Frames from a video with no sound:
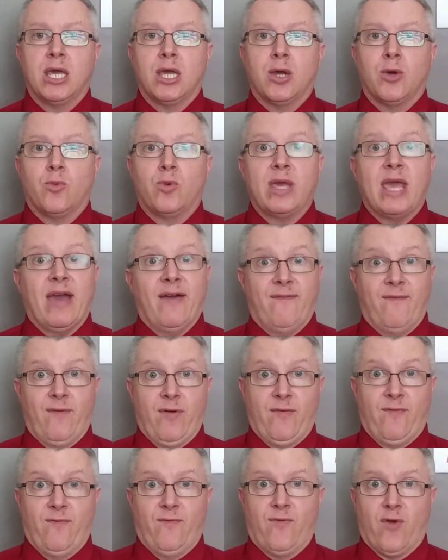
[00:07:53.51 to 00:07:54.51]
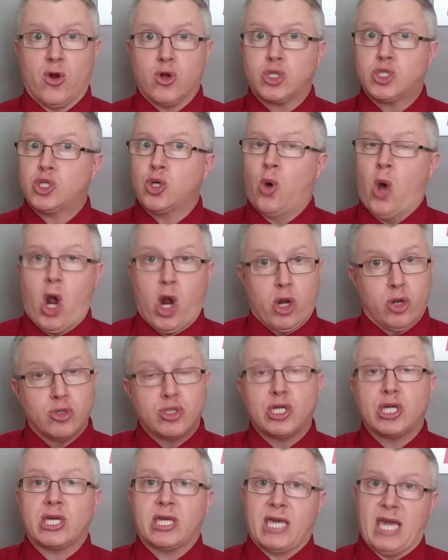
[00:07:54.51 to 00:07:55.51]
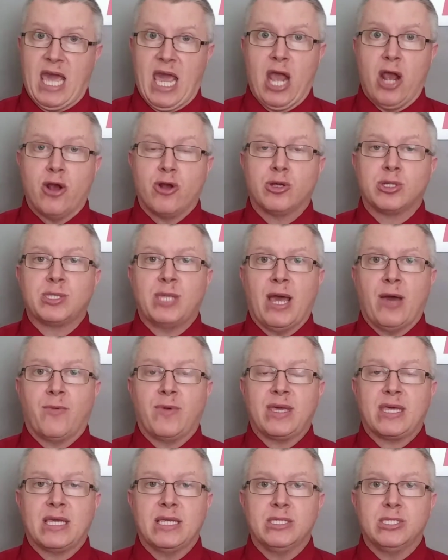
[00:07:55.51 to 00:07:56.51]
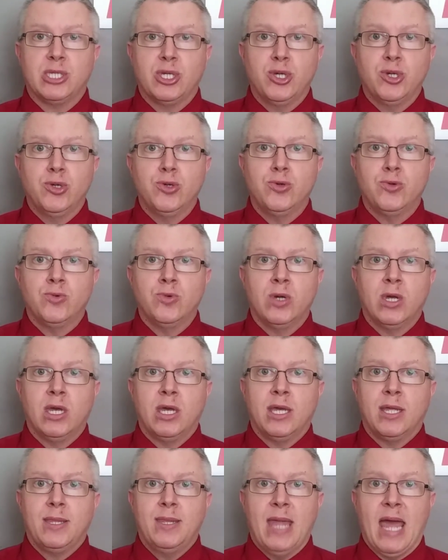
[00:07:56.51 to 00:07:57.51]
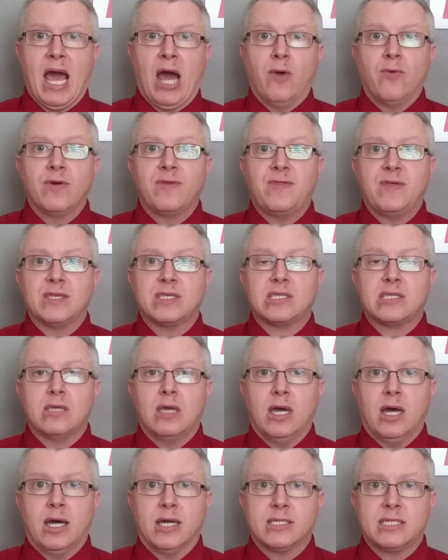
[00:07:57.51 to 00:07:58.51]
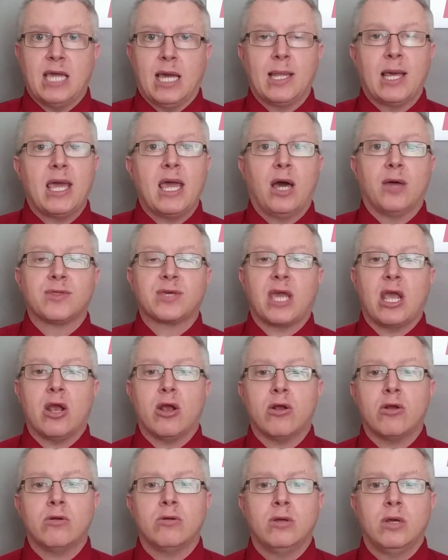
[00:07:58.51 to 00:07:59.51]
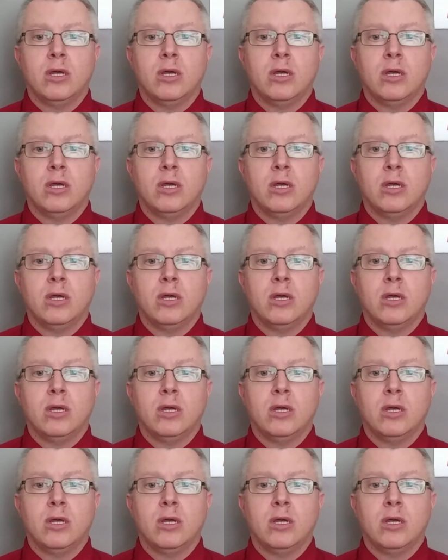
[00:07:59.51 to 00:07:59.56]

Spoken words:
We have virtual urgent cares that we can do now with this telehealth care